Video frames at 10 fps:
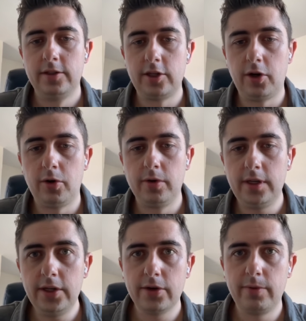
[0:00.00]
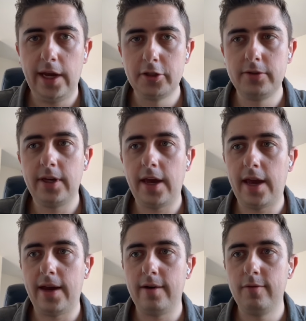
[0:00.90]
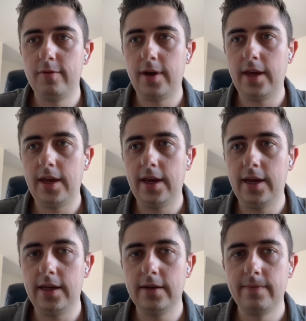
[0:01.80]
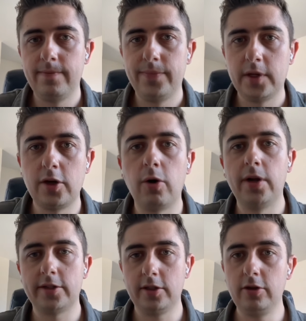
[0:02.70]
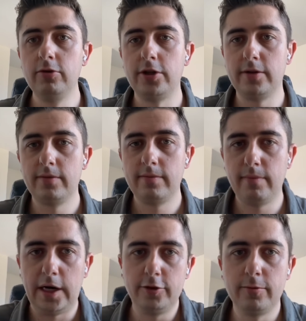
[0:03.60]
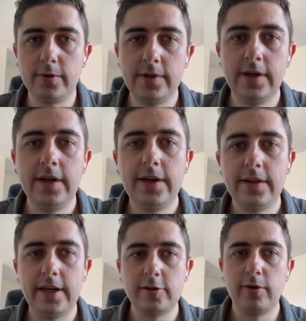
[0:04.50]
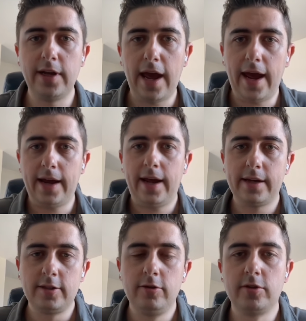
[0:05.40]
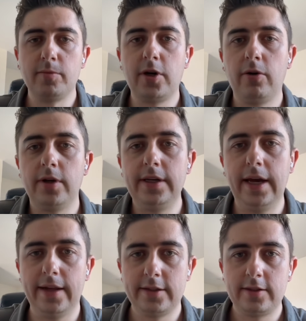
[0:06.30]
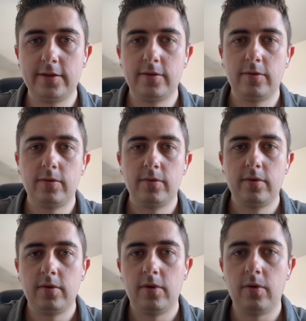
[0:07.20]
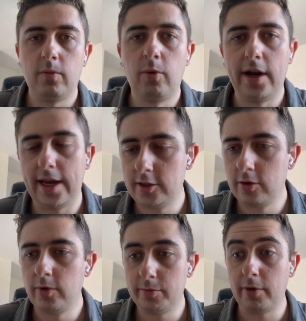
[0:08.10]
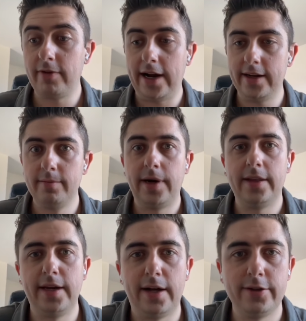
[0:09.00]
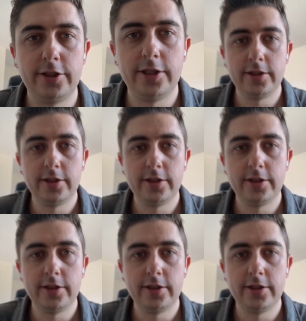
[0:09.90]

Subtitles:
So here we actually have a code execution module that's going to execute some code against what answer was provided by the knowledge